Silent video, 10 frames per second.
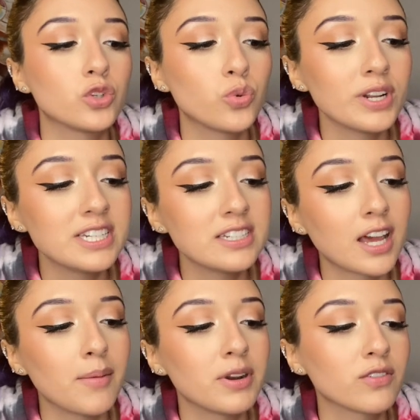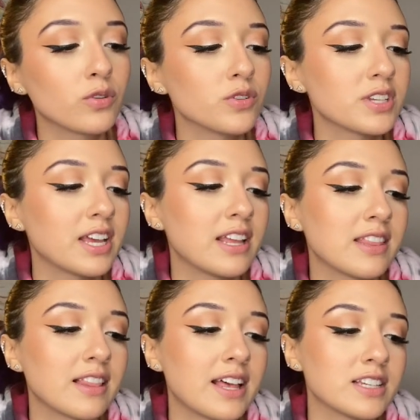20 time intervals
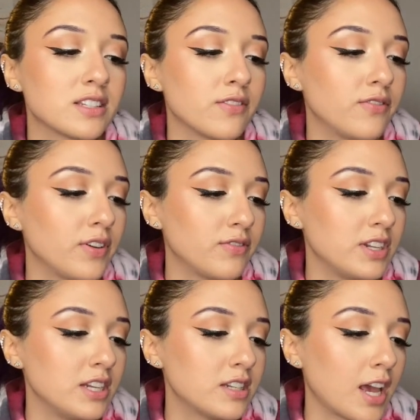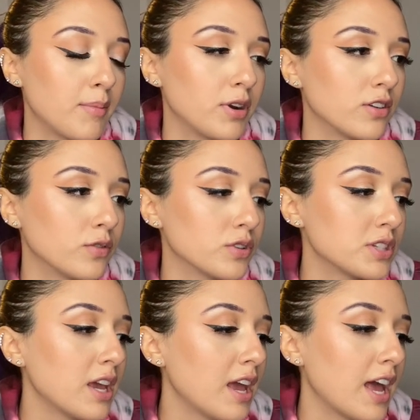and the last 50 time intervals.